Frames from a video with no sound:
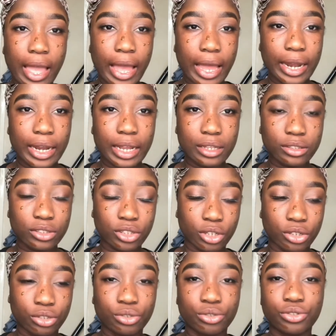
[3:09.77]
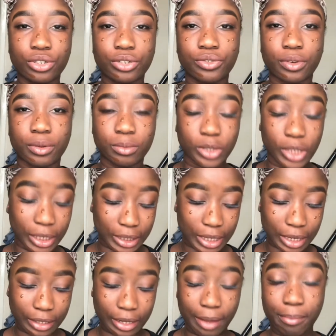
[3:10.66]
I learned a new trick from
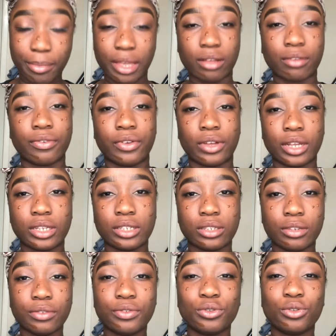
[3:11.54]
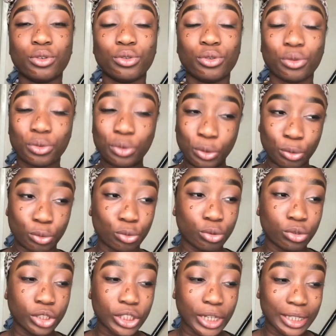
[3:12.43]
Shantania Beckford. If you don't know
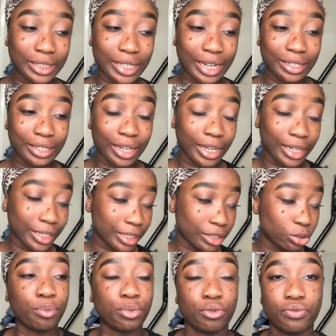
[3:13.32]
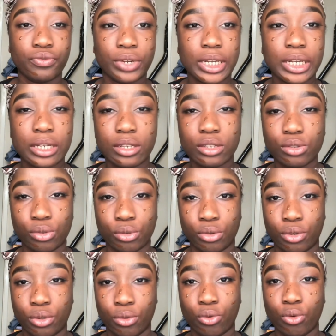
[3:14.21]
who Shantania is, you really need to
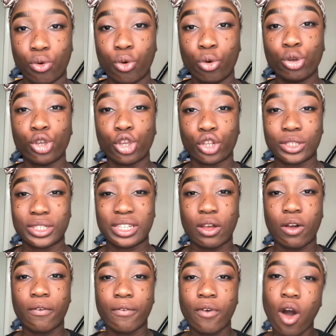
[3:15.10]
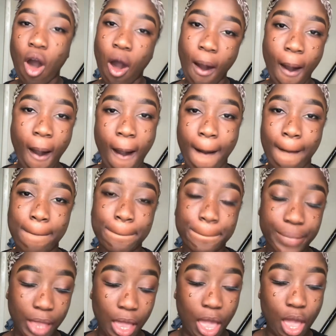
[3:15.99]
hook yourself up.
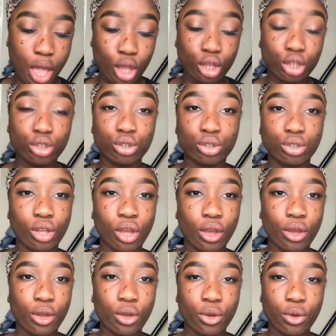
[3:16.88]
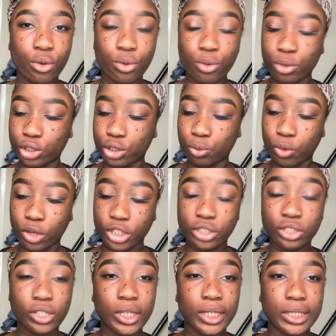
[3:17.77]
So what
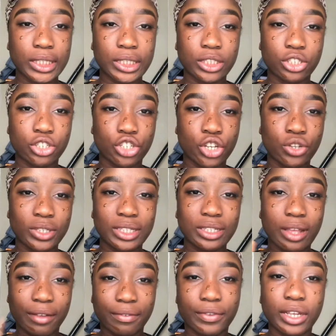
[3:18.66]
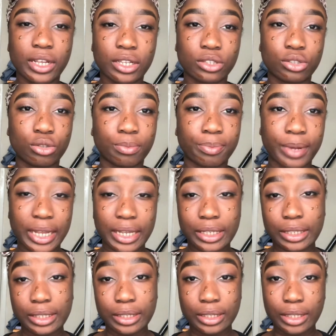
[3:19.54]
she does is she uses her fingers to
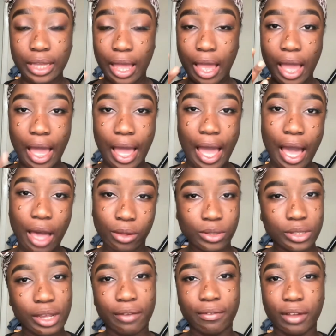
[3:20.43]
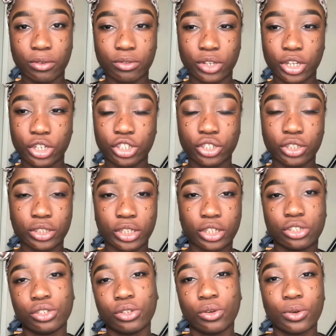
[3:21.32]
blend out her foundation,
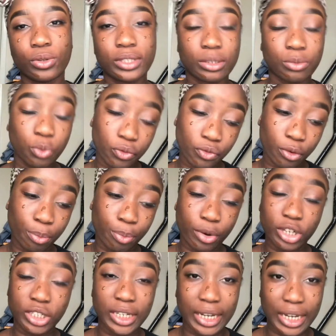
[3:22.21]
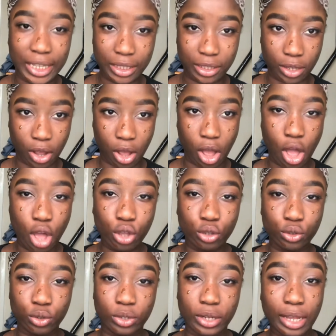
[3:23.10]
then she goes in with a brush later.
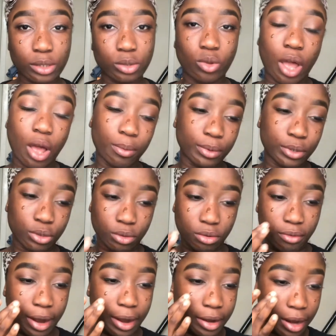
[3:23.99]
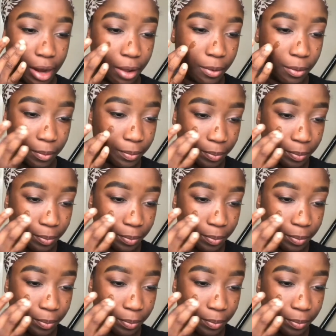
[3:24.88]
So that's what I'll be doing right now.